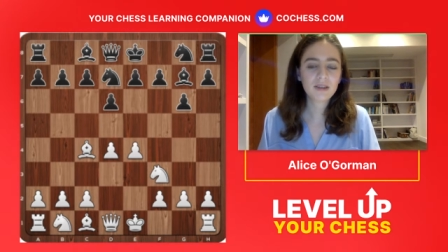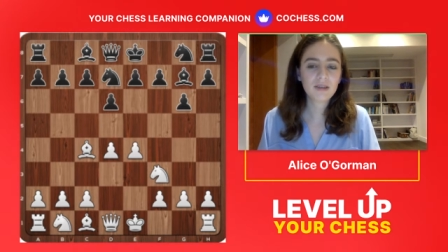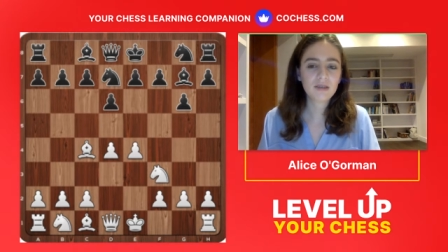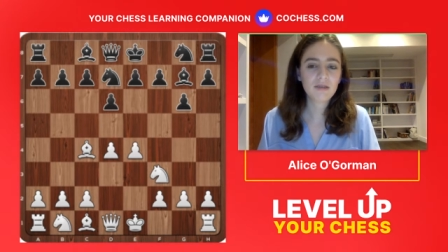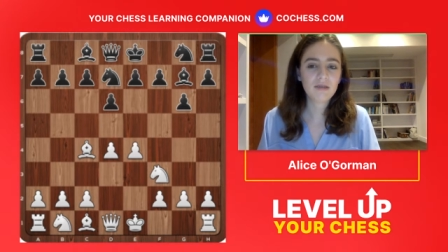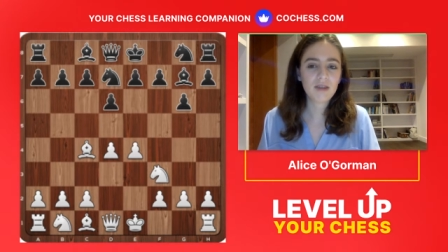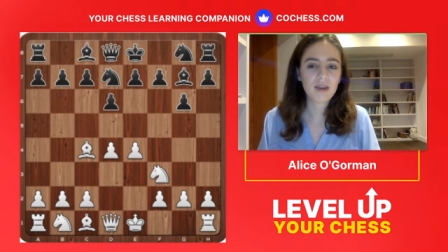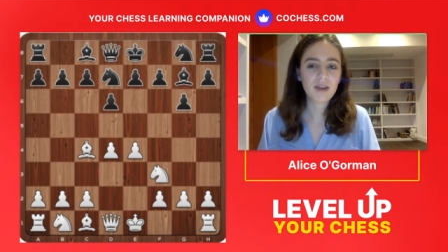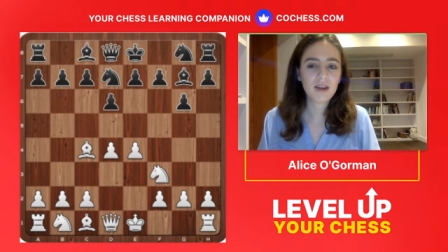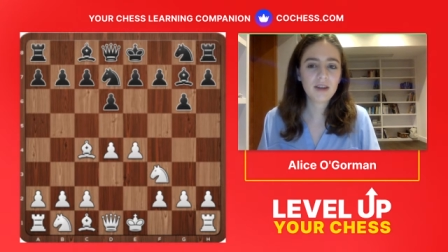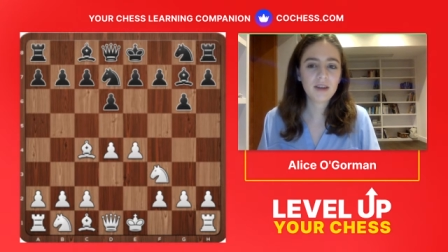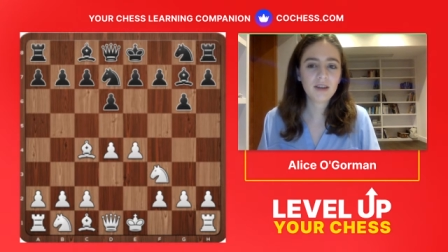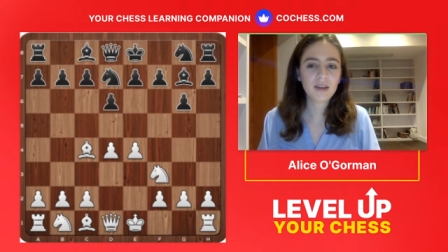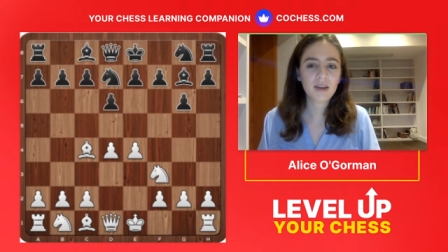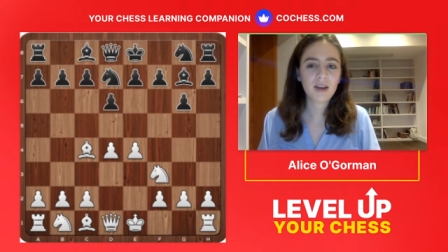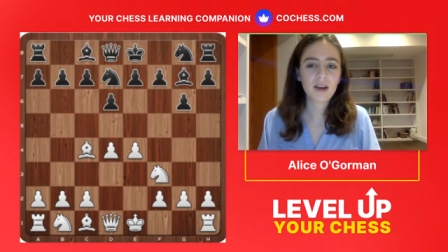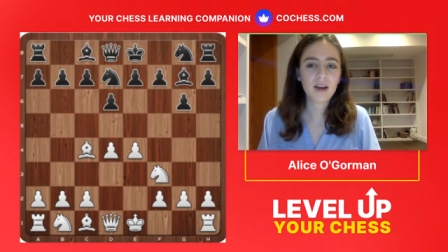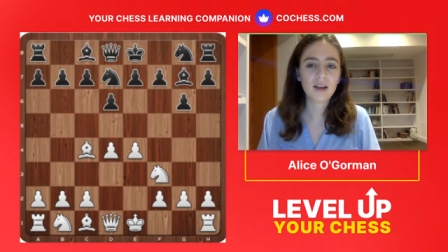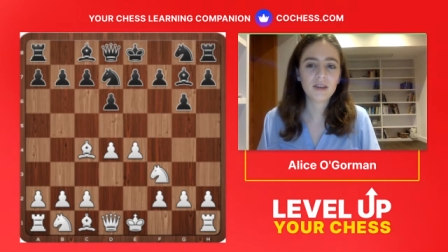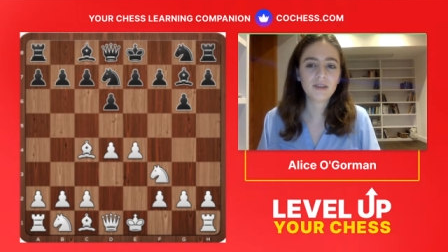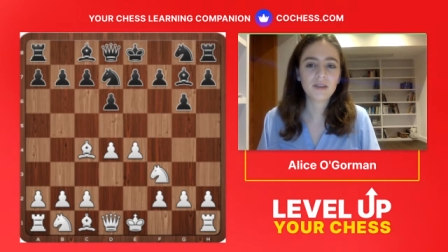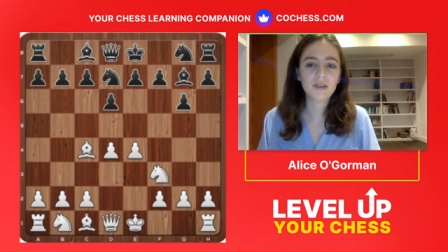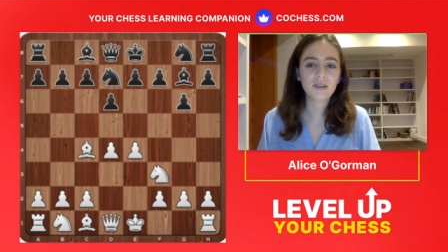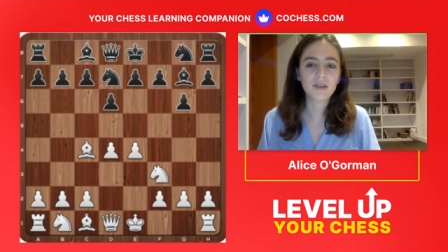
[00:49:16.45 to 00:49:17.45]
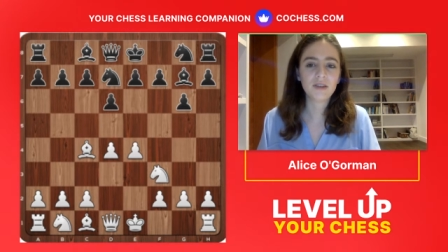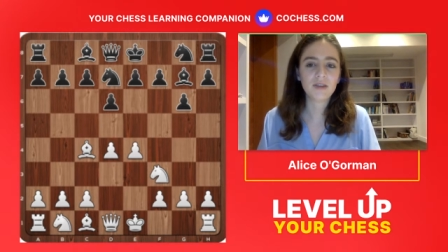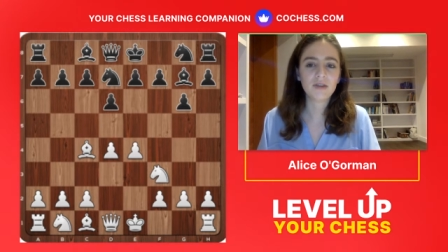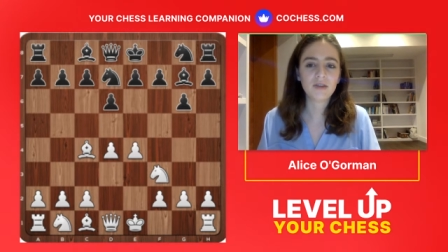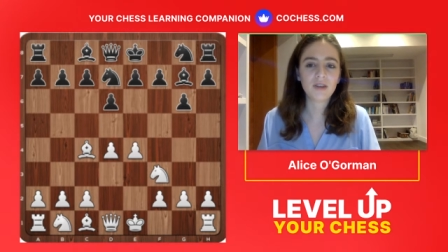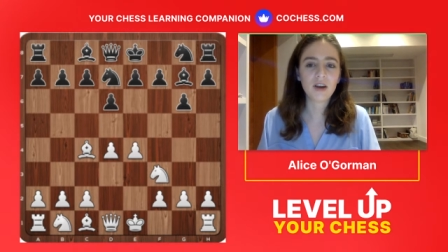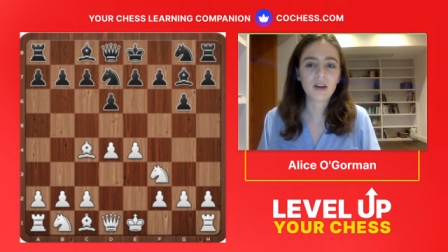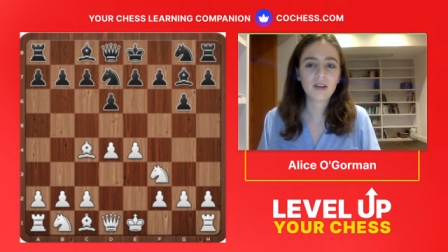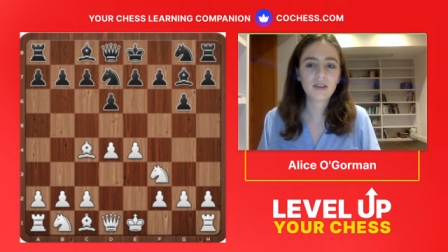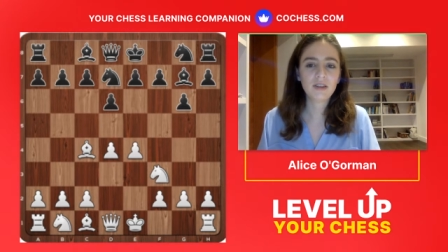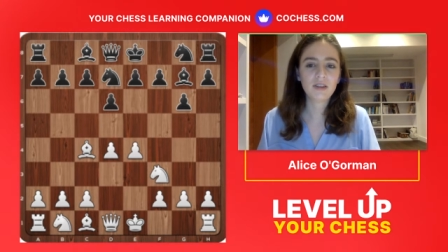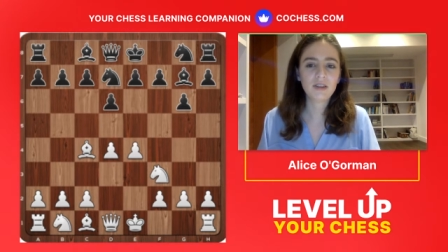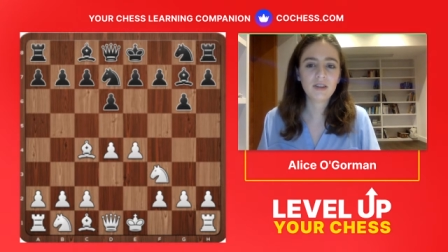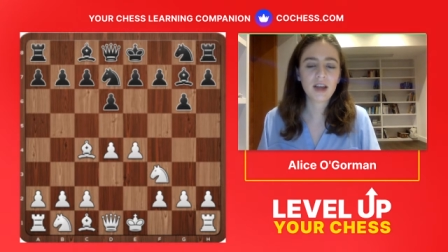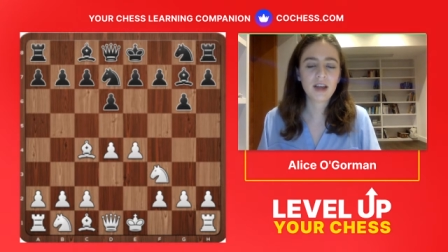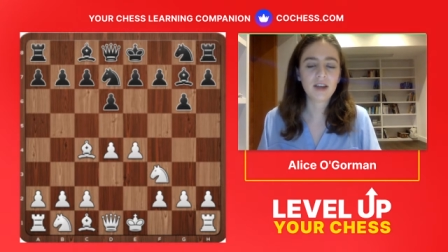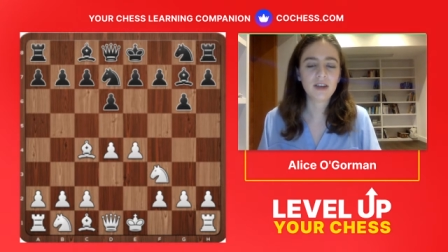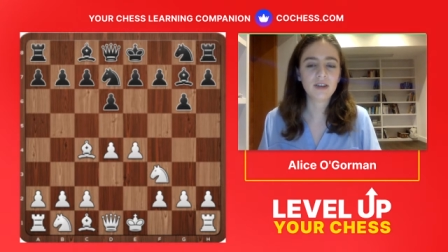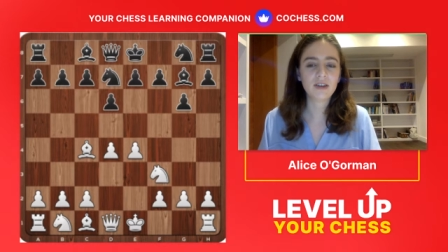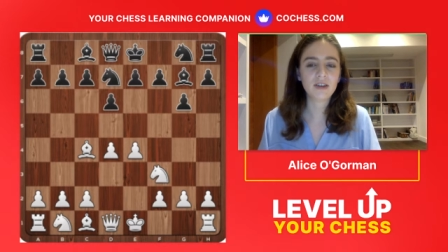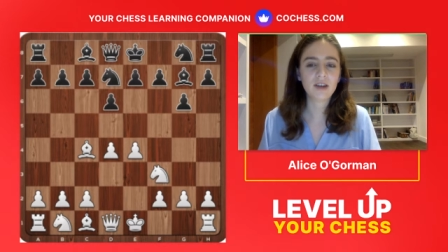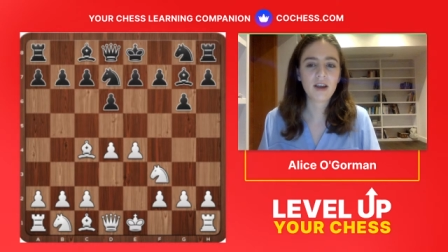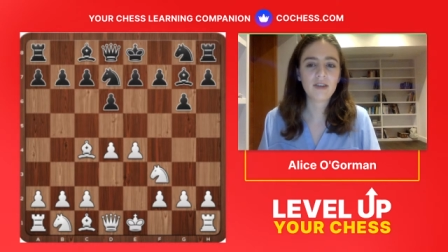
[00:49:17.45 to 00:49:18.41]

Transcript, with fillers: ready to castle, they've got the center,